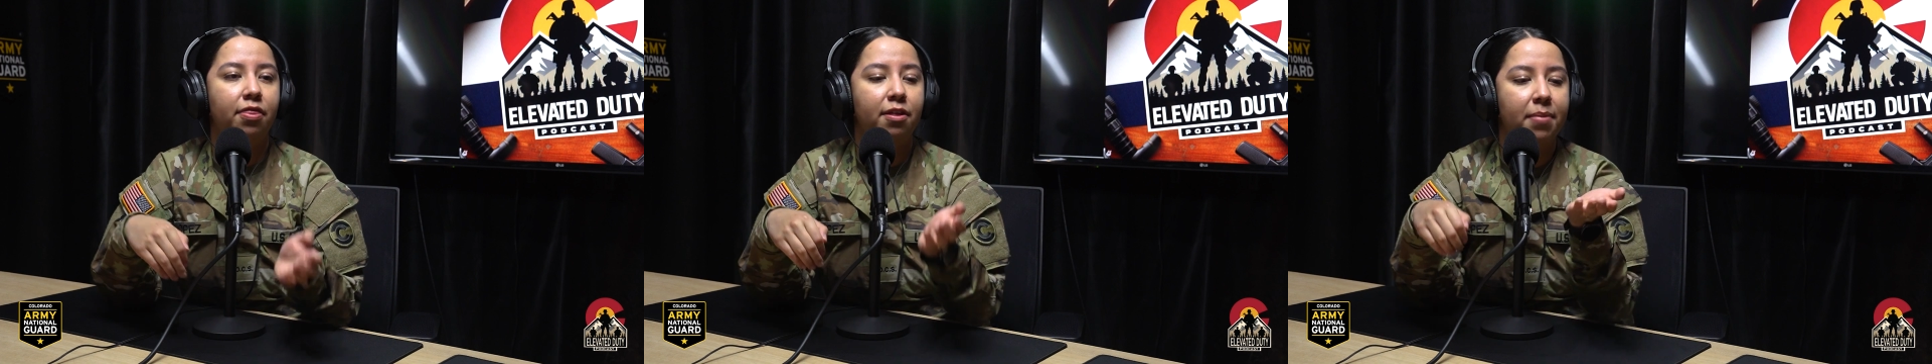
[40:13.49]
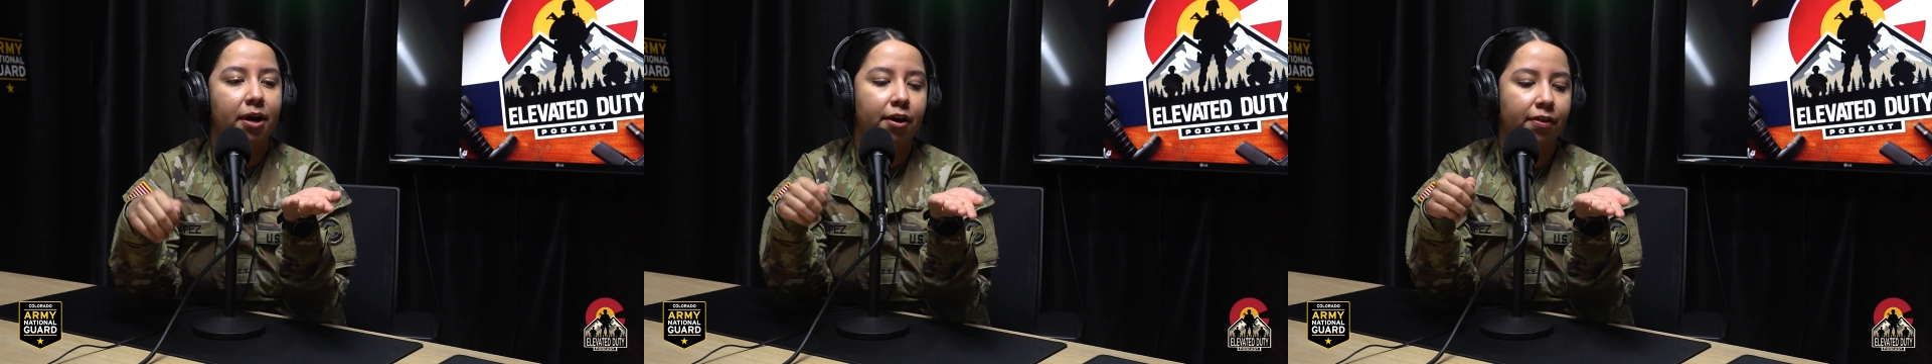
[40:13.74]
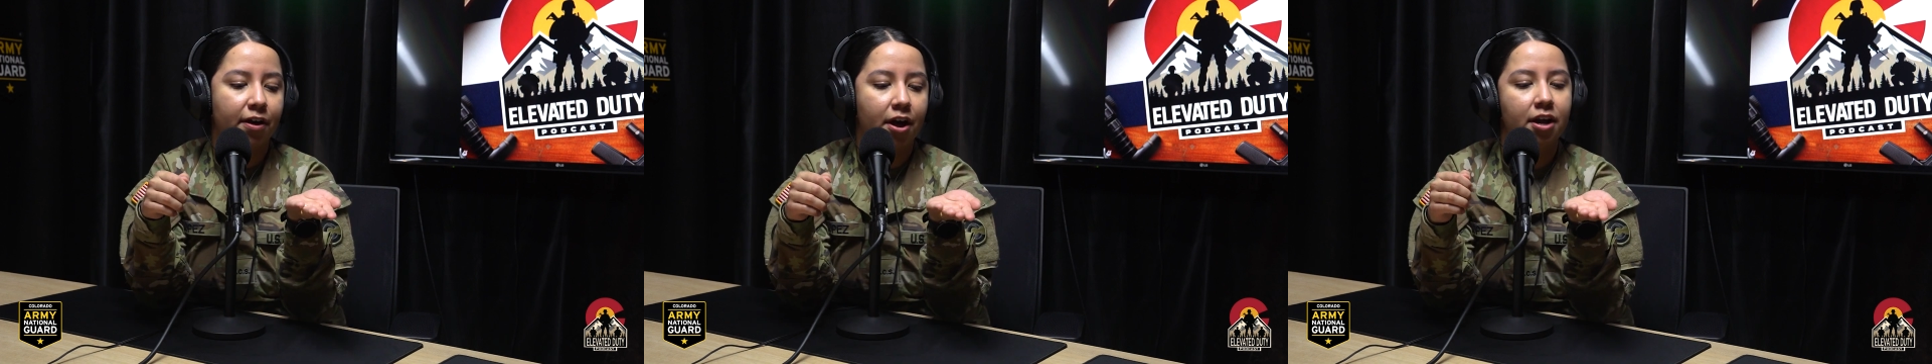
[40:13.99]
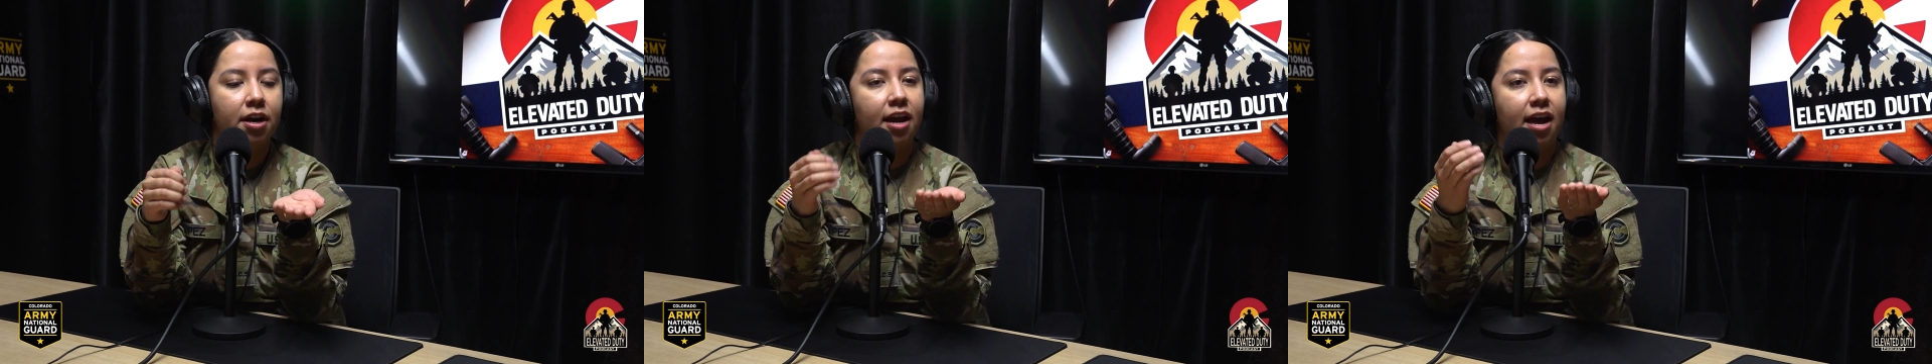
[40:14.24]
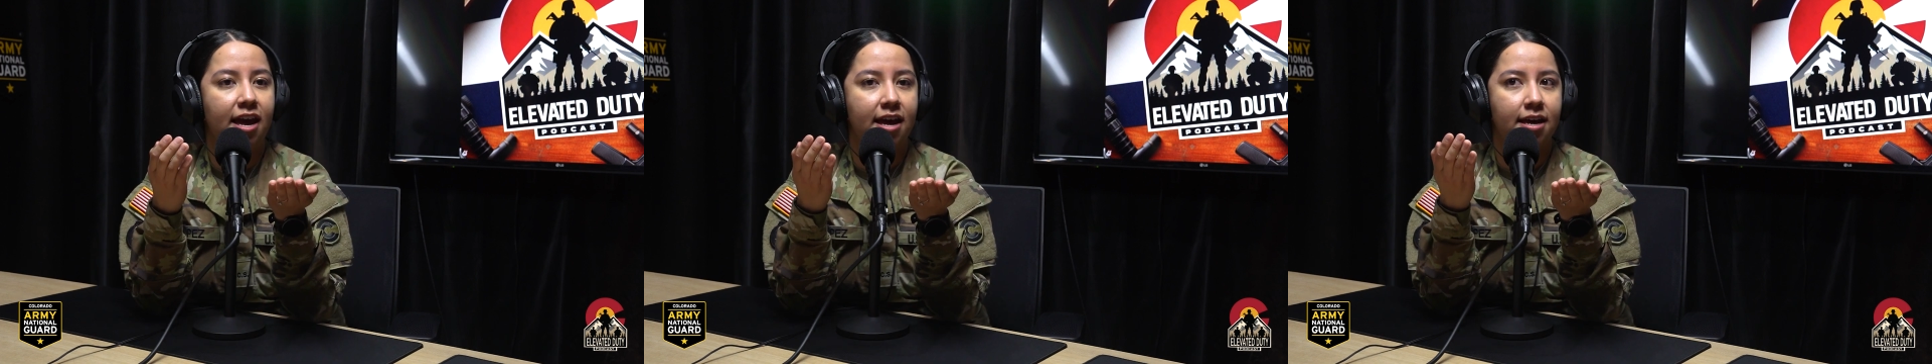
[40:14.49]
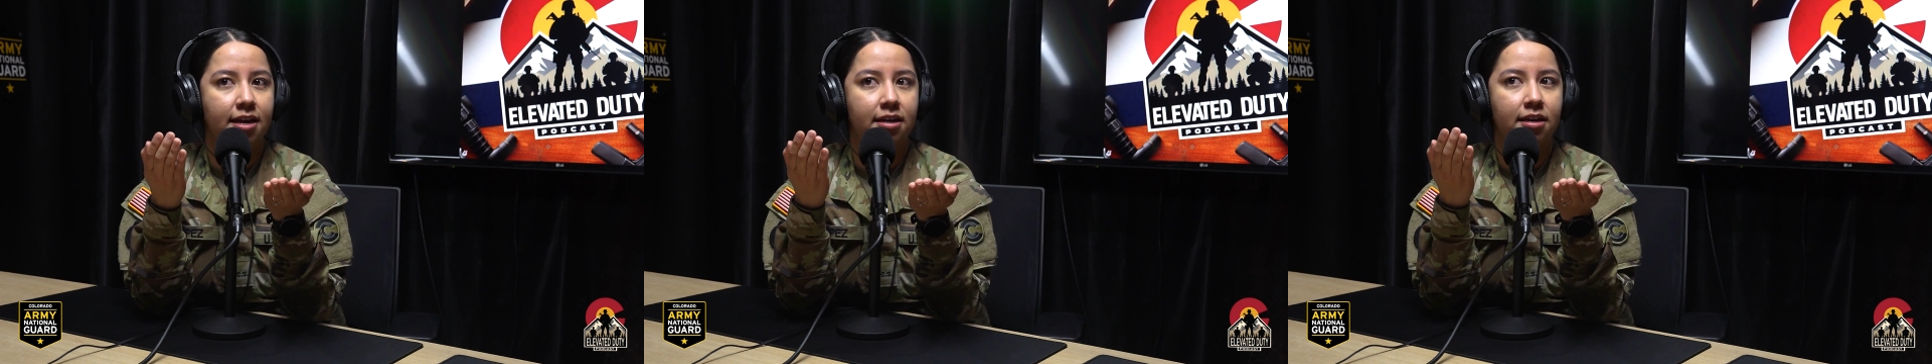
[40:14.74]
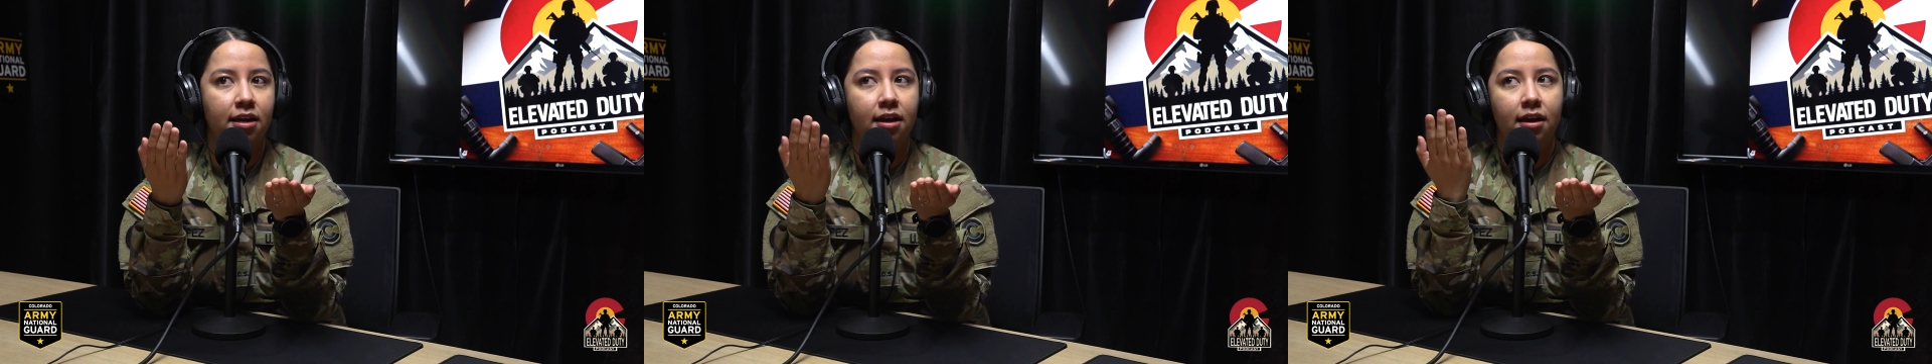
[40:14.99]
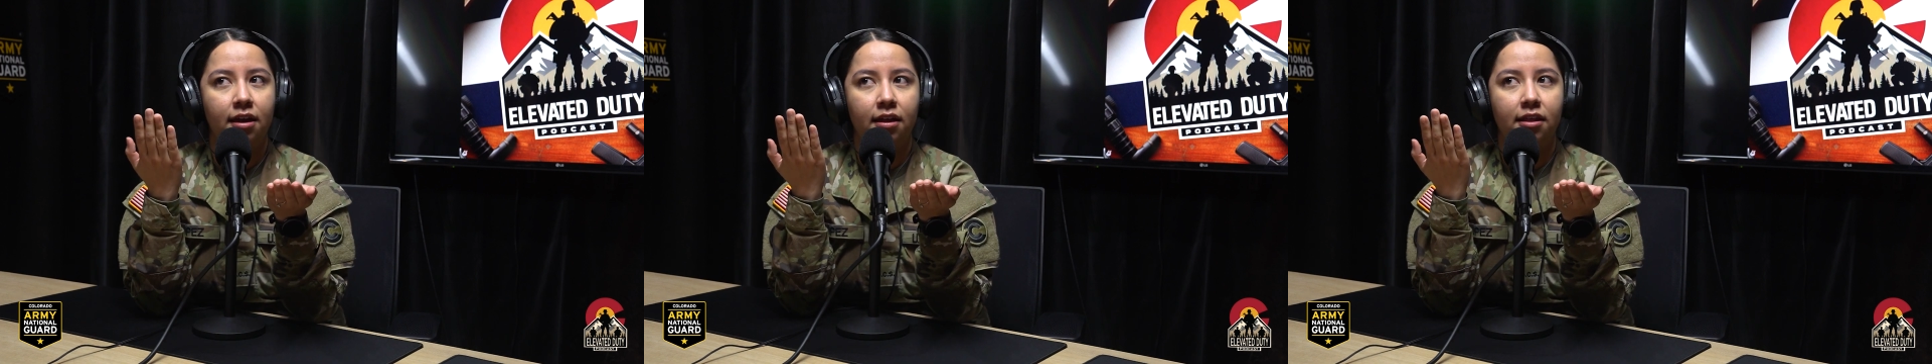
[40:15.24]
the marathon and
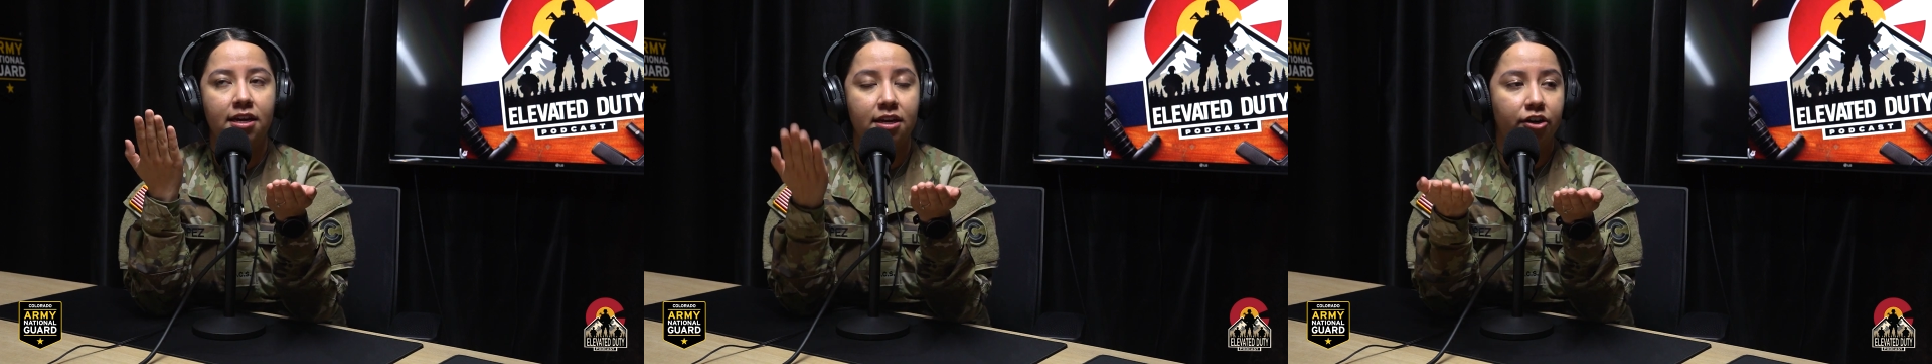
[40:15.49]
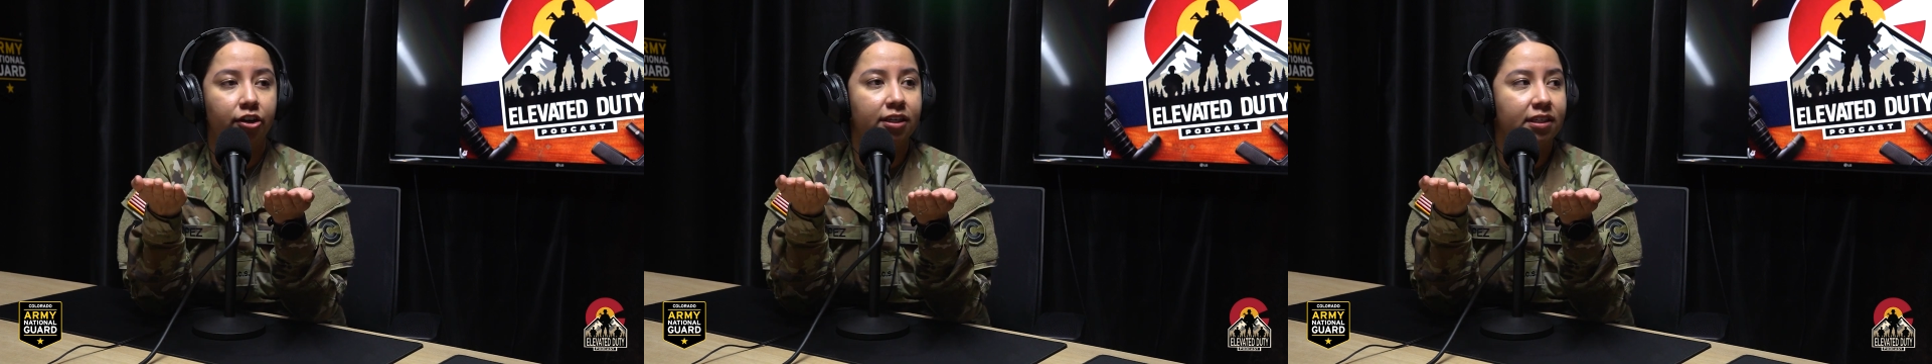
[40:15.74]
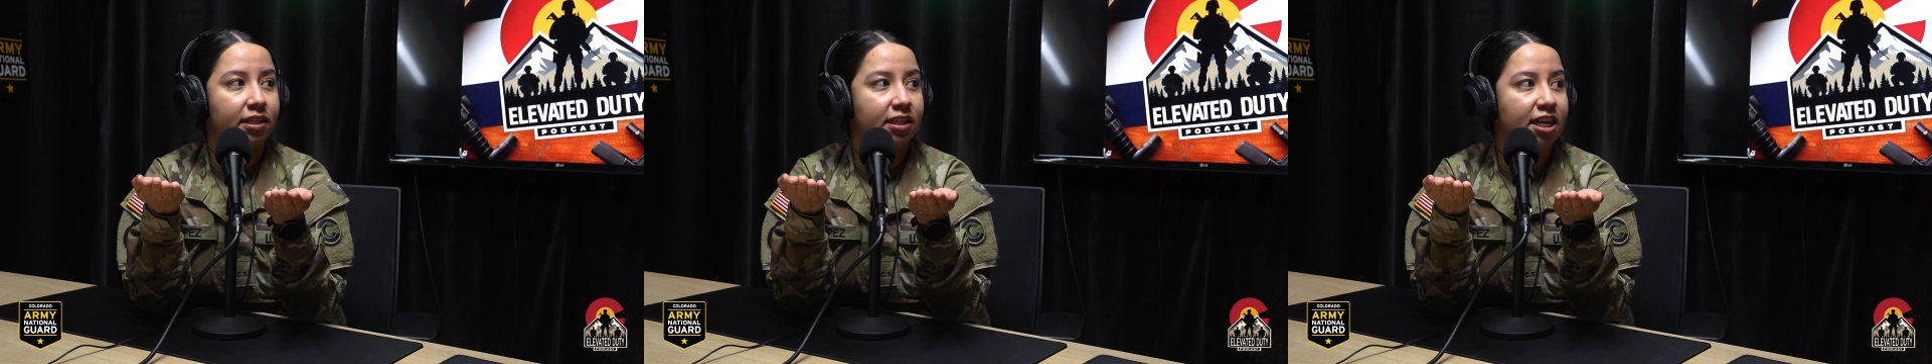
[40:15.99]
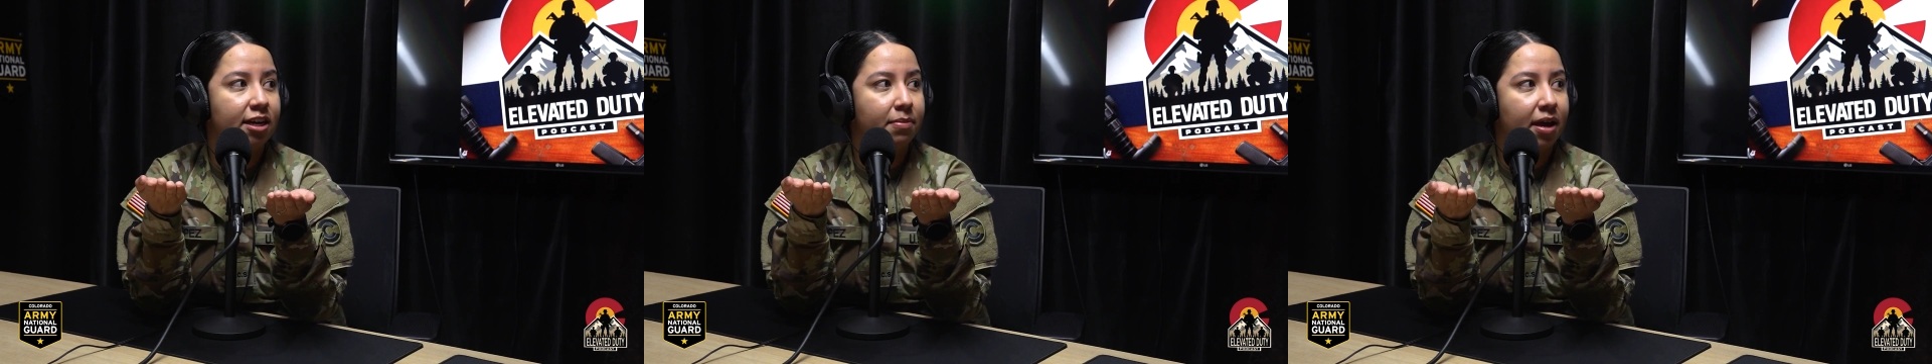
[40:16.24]
the endurance team.